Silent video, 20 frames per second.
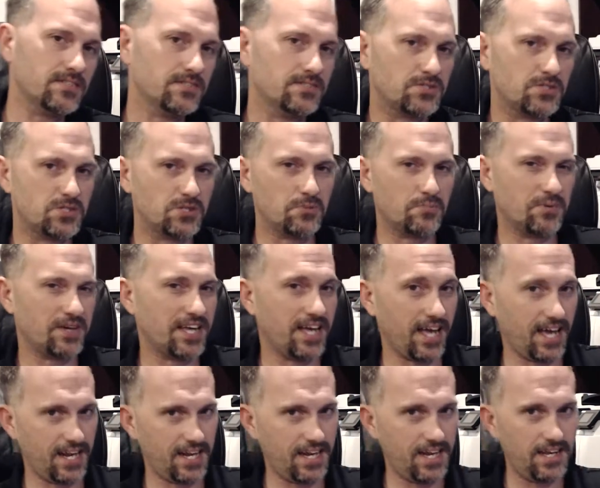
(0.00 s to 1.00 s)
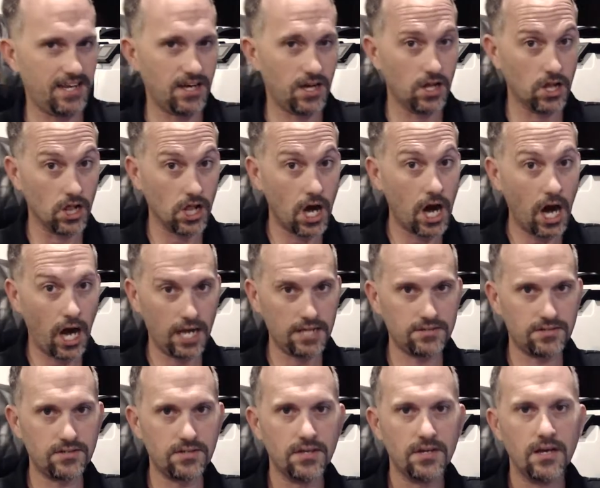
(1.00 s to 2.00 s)
spaghetti a
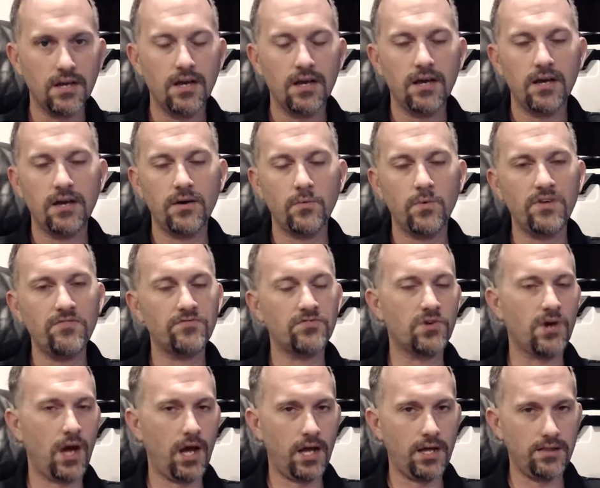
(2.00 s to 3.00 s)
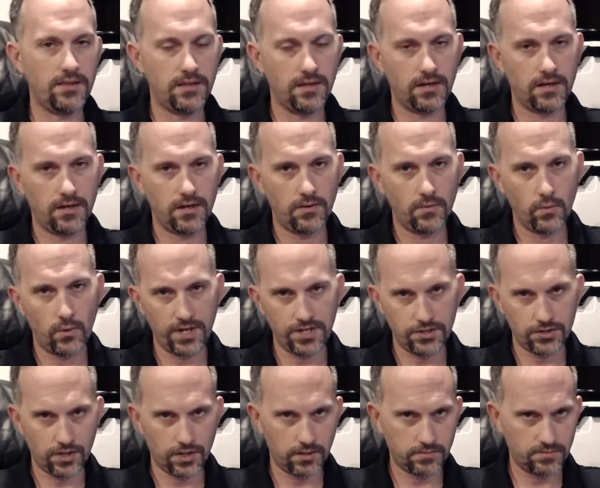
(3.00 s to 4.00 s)
lot. And we've tried the wheat
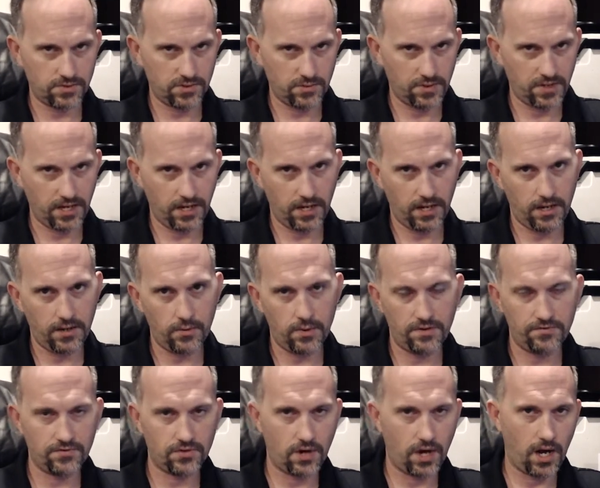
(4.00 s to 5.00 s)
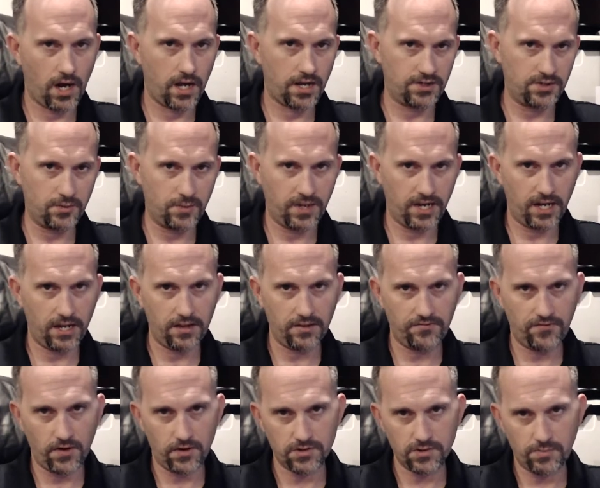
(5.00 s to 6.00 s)
germ spaghetti. We've tried spaghetti
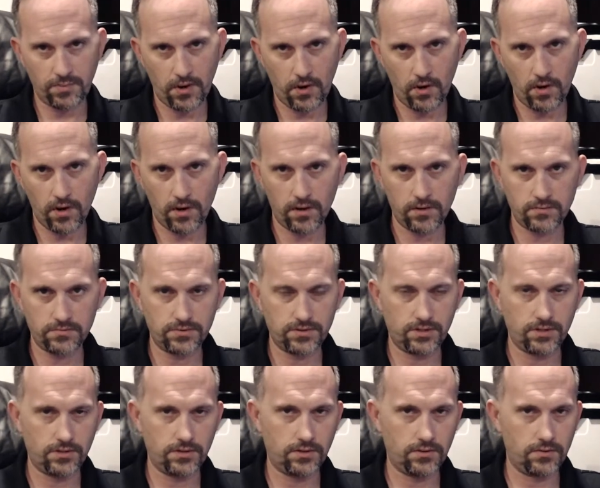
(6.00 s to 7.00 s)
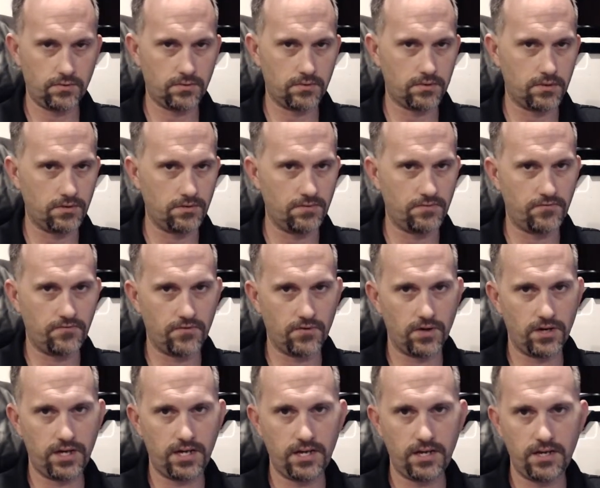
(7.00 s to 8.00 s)
that falls apart,
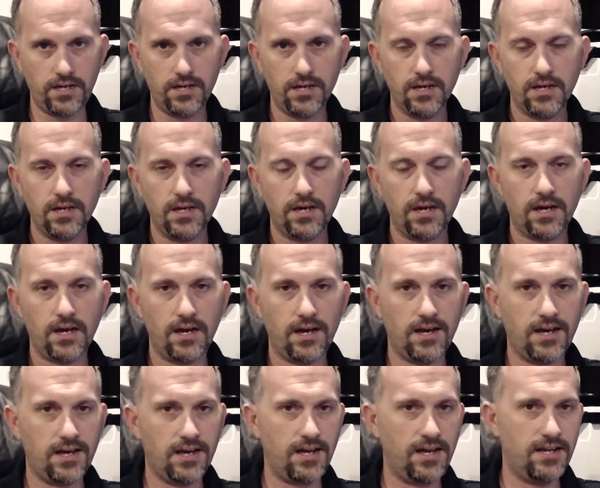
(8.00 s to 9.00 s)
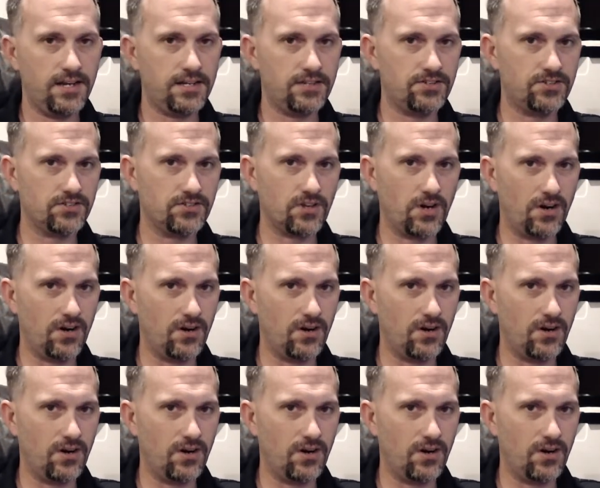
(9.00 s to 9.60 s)
gluten-free. And it just